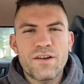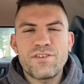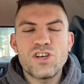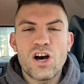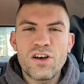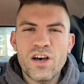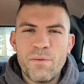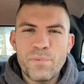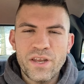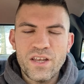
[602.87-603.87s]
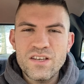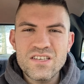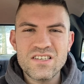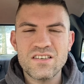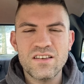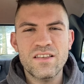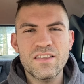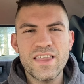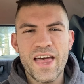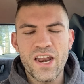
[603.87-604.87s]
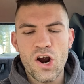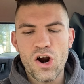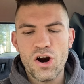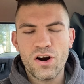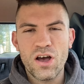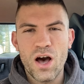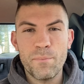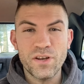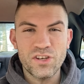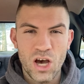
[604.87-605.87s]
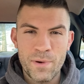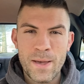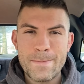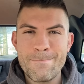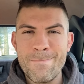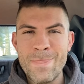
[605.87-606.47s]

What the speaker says: of young companies that are up and coming